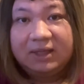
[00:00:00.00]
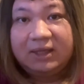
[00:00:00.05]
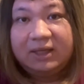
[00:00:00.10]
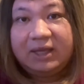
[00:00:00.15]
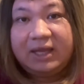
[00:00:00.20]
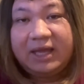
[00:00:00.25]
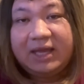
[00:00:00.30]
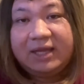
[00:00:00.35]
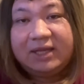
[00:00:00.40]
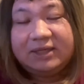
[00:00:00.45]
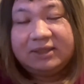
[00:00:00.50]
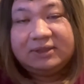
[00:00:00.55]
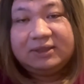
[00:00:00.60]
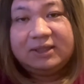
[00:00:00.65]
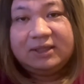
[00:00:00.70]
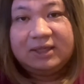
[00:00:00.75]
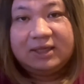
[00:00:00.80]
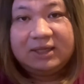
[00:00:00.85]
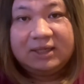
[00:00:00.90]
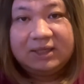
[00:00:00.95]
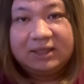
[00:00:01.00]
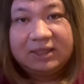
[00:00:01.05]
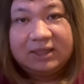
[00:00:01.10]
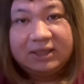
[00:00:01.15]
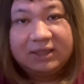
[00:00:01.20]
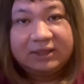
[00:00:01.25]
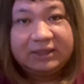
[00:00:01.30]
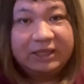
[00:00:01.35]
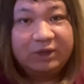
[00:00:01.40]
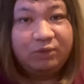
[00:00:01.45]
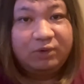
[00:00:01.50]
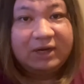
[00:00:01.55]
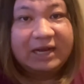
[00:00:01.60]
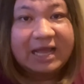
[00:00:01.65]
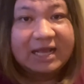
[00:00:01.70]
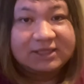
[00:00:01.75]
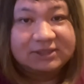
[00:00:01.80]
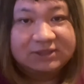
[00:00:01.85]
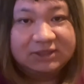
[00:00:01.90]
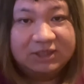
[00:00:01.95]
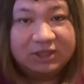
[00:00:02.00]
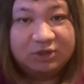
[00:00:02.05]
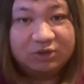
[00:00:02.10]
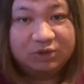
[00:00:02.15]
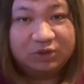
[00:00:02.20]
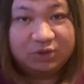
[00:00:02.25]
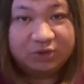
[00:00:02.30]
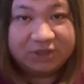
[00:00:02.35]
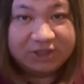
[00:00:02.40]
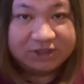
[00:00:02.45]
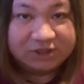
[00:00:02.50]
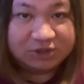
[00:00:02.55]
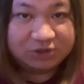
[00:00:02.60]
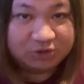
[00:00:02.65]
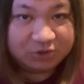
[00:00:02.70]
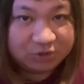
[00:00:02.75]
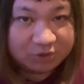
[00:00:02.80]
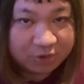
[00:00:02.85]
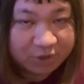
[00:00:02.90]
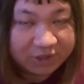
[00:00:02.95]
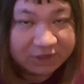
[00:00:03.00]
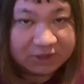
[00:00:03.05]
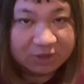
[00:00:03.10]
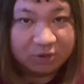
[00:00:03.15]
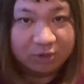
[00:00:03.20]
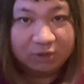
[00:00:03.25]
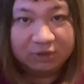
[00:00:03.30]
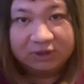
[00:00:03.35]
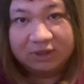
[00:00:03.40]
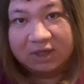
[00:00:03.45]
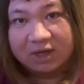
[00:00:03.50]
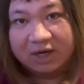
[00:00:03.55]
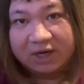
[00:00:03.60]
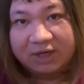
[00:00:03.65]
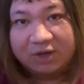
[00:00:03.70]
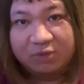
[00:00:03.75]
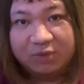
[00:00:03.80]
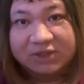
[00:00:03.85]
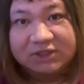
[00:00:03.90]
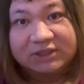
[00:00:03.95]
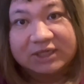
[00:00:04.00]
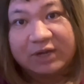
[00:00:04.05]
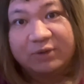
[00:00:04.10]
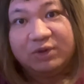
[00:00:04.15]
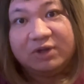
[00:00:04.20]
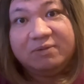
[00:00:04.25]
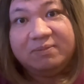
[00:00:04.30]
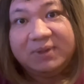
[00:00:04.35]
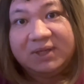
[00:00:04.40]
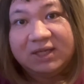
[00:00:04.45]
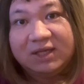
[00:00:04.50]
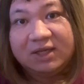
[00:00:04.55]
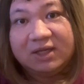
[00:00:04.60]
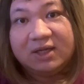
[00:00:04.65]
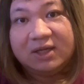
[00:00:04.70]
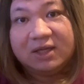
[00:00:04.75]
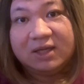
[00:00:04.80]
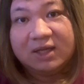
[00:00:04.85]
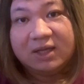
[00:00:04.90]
And they will ask you to destroy the old card, which I will be